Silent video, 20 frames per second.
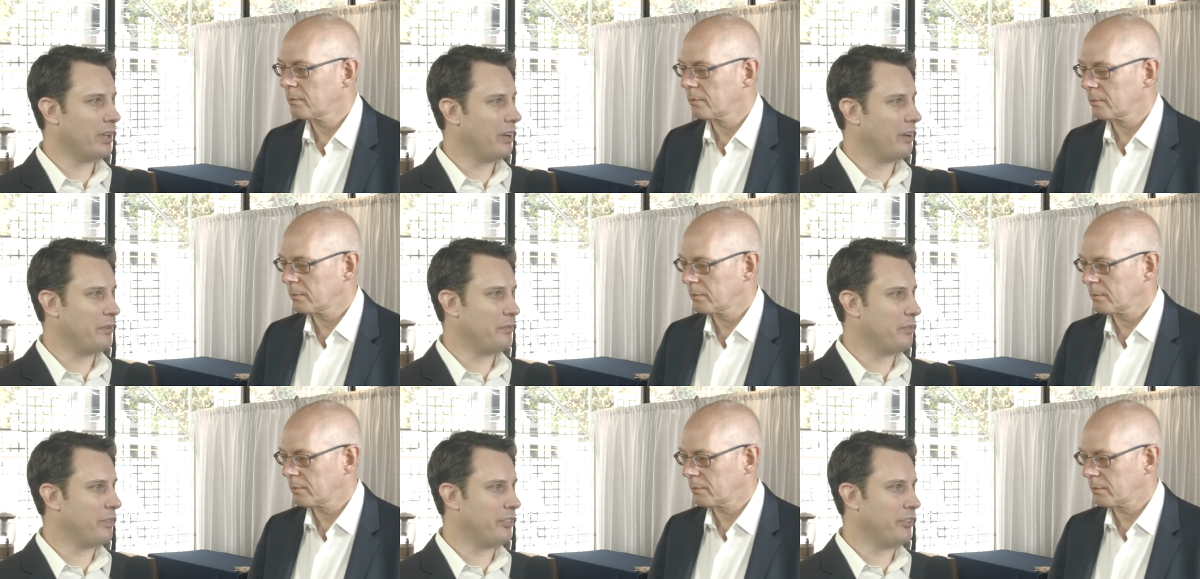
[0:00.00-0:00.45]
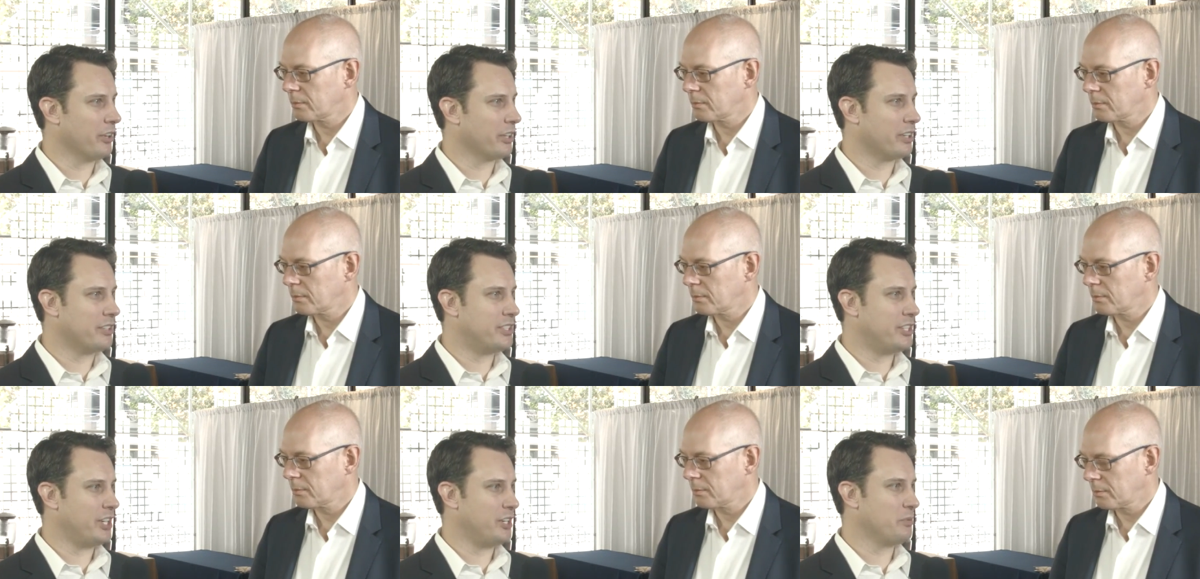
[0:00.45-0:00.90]
Speaker 1: Uh, they're
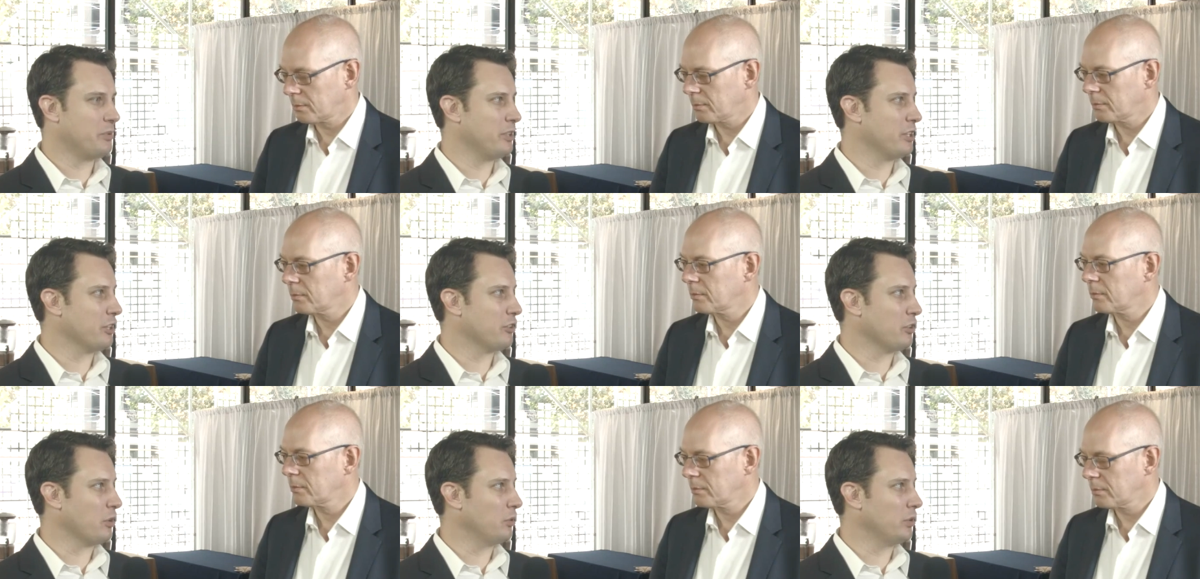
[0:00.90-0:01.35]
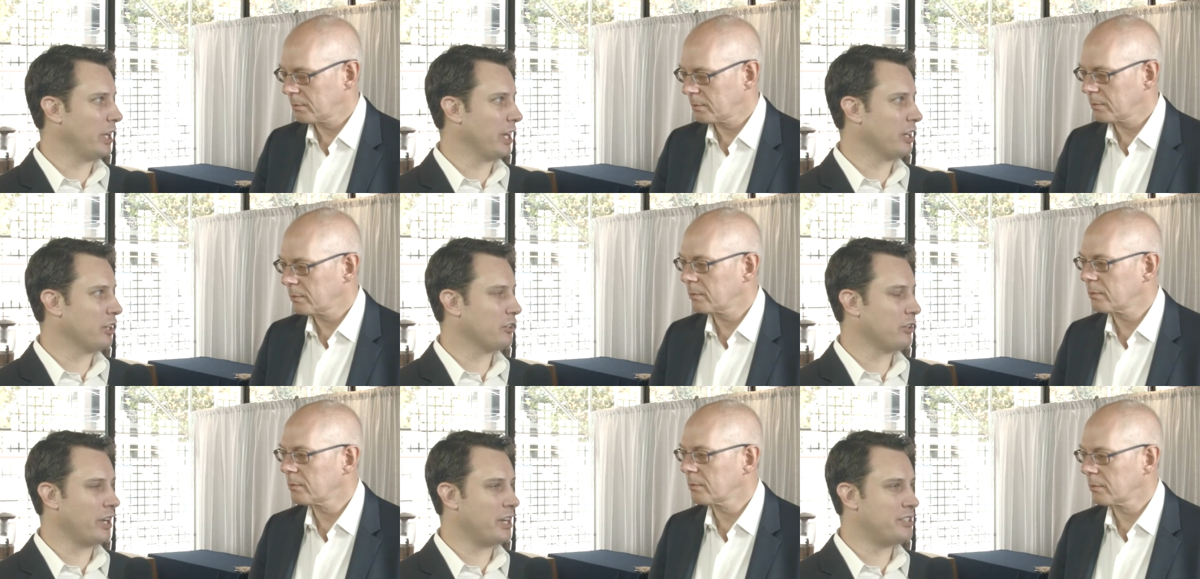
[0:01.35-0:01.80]
continuing to grow
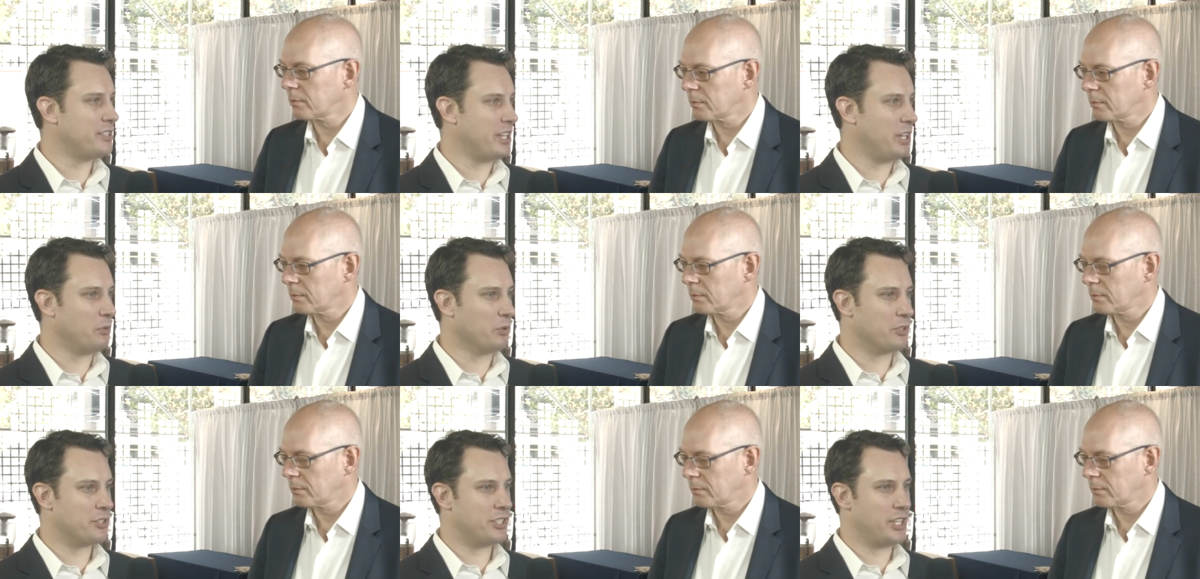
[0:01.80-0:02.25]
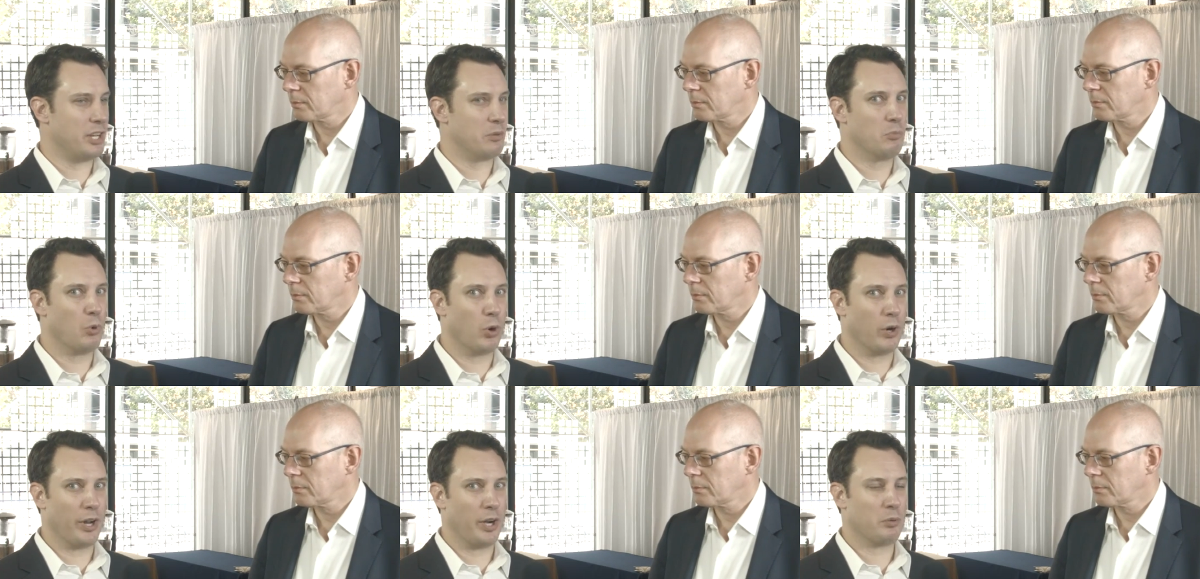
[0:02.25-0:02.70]
like crazy. We're seeing
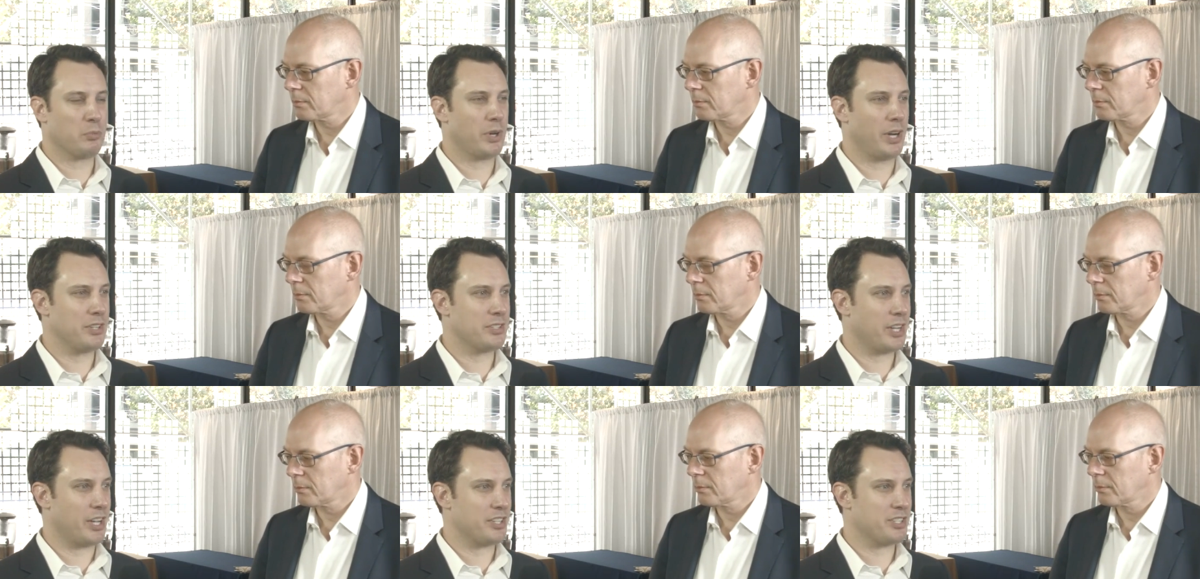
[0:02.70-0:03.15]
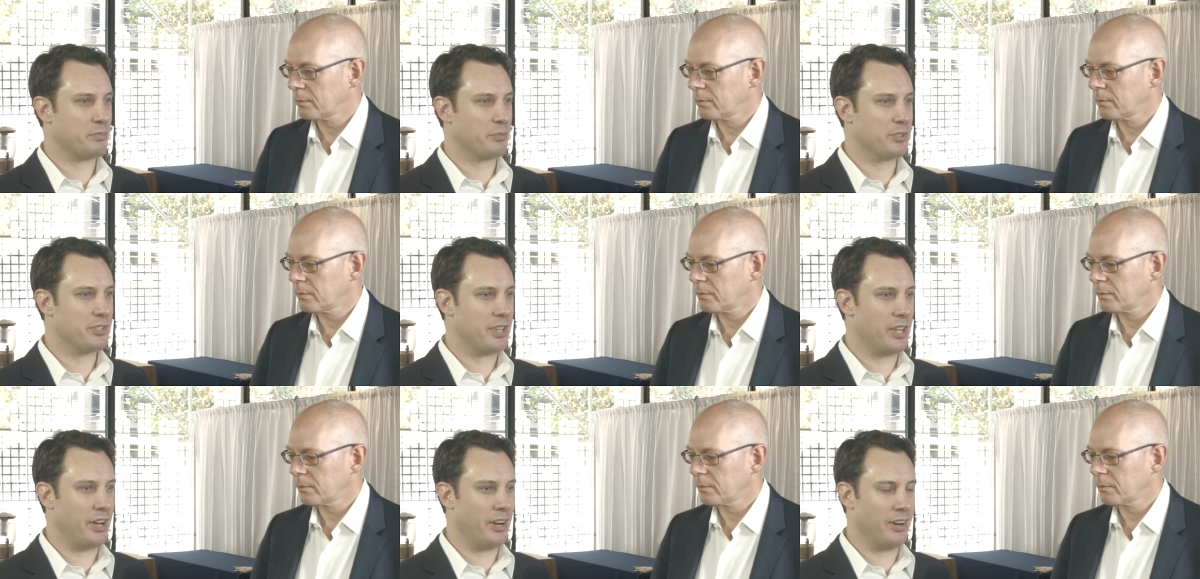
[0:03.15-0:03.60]
more enterprise
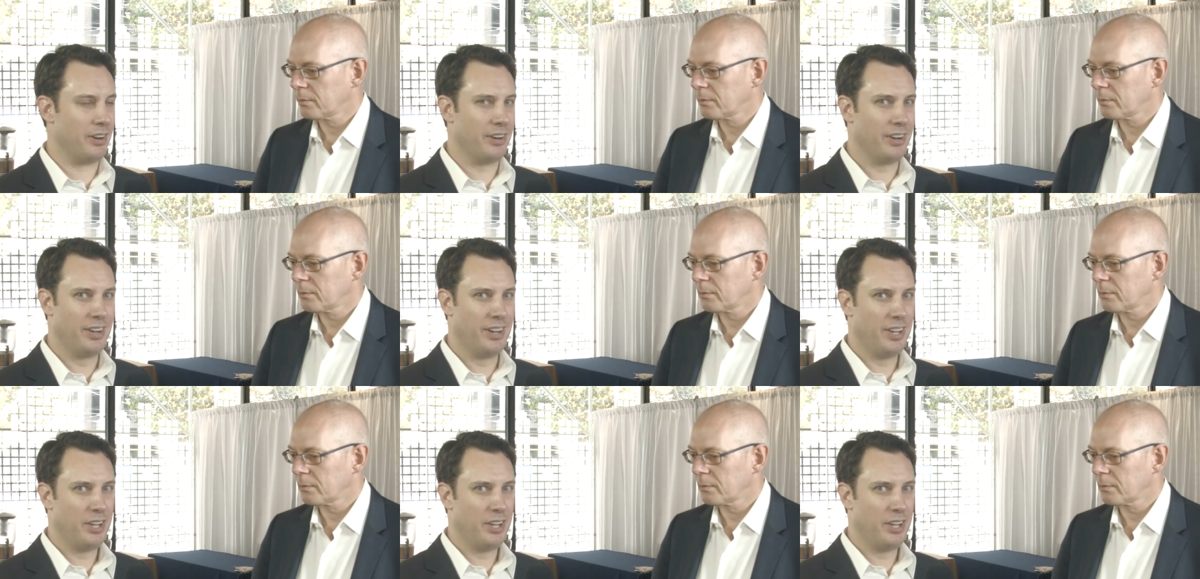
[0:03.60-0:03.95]
customers there.